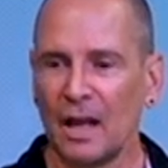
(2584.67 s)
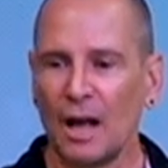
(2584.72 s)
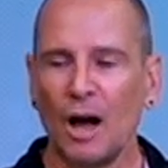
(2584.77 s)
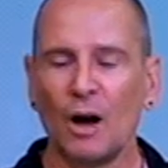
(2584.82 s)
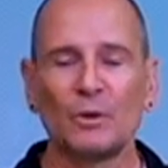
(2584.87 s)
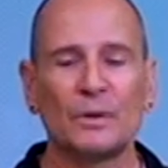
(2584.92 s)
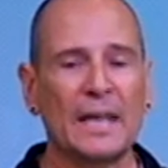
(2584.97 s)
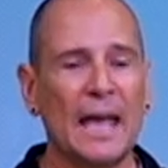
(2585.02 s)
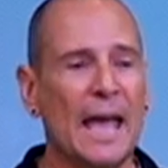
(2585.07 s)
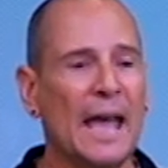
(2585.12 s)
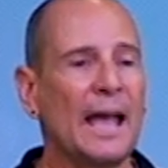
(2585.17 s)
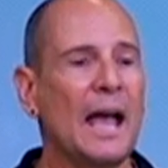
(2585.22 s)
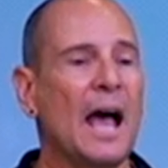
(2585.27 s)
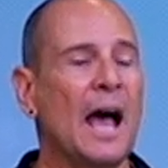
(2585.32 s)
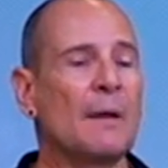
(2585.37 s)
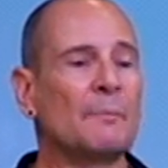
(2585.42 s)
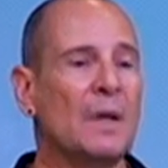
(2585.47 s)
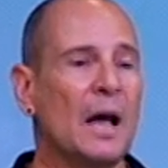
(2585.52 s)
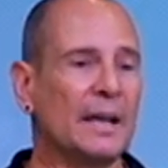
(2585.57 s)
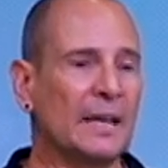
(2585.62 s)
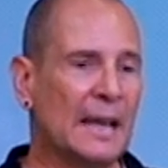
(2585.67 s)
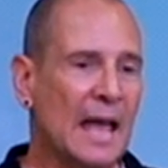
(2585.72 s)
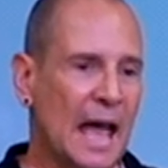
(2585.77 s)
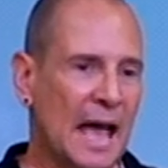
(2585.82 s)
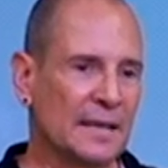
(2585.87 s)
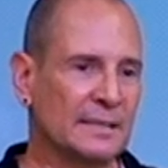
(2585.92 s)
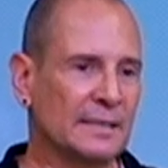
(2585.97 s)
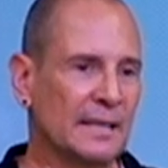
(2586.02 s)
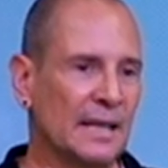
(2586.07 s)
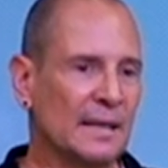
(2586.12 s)
Okay, I'm not going to
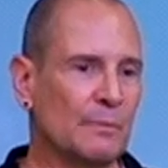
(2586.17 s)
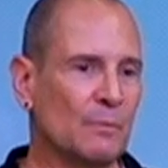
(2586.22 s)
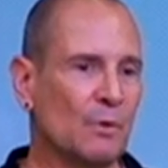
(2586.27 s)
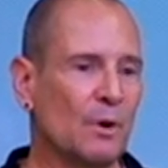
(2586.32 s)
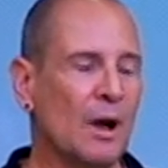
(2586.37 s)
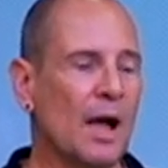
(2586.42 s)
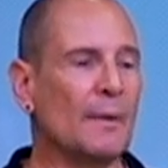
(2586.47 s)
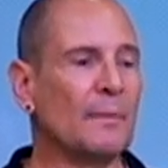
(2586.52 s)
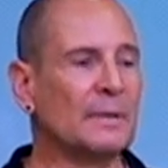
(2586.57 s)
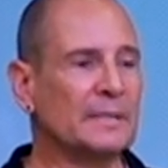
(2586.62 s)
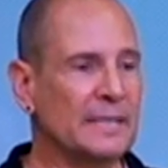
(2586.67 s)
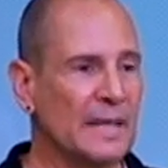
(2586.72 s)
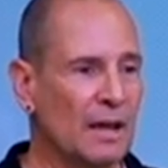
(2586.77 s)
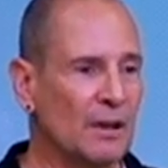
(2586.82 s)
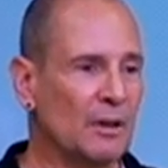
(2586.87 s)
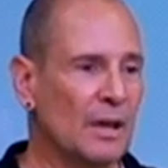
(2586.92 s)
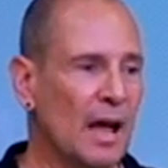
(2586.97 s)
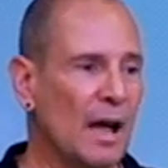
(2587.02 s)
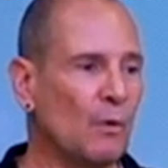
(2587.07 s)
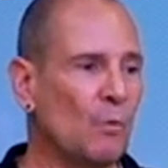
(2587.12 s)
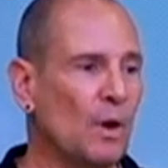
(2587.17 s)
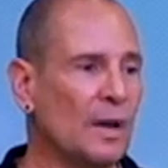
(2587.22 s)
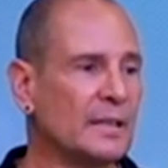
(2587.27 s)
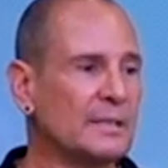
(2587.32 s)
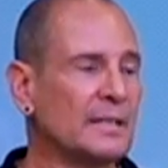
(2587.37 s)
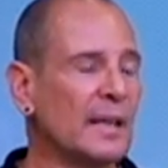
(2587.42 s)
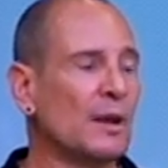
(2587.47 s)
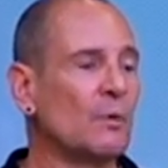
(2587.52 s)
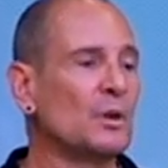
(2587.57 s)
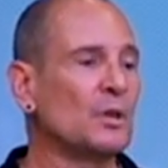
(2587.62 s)
ask anymore. I'm going to tell you how I want it
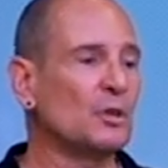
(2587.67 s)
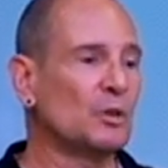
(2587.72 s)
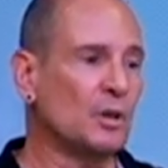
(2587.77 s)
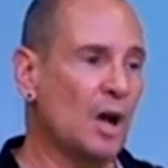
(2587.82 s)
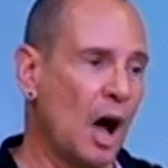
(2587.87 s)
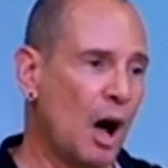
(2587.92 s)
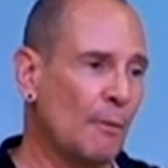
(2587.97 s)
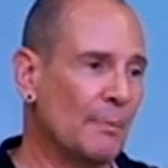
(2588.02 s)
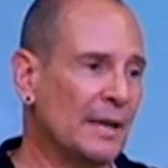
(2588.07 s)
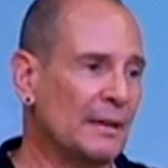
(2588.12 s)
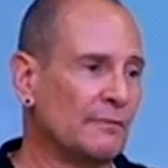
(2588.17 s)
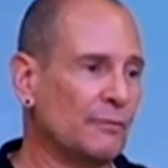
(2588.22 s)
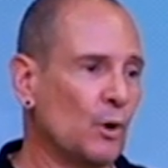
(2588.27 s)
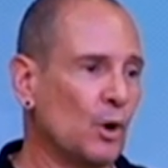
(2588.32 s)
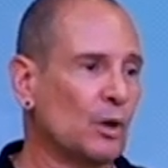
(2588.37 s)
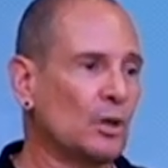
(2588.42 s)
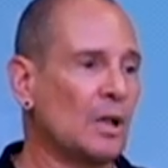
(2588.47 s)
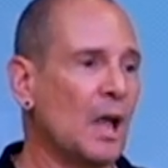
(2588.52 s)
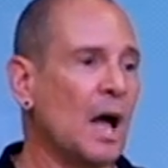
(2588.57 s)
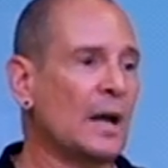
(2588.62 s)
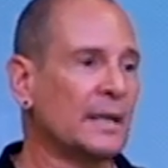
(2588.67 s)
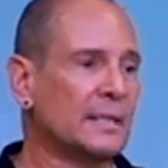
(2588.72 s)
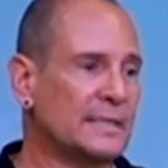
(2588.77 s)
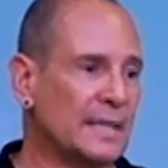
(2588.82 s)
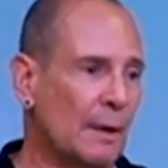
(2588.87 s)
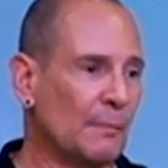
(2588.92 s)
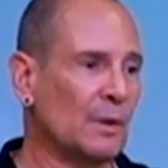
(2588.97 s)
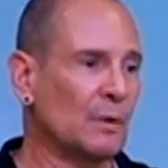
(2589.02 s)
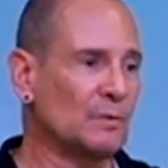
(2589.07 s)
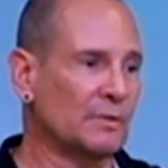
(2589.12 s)
done. I want you to call me at 4 o'clock and
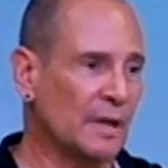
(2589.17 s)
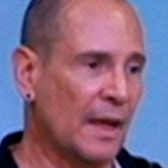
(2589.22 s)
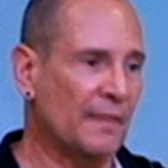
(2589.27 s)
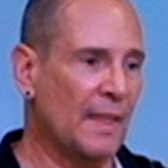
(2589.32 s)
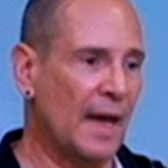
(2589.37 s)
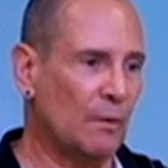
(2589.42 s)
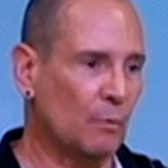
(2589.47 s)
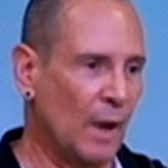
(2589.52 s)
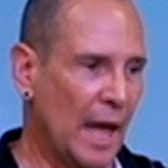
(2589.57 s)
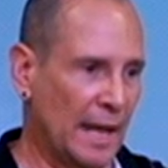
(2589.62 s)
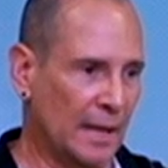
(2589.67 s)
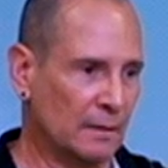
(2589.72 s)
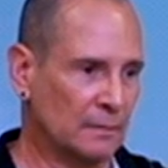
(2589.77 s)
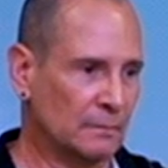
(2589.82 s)
tell me it was done that way.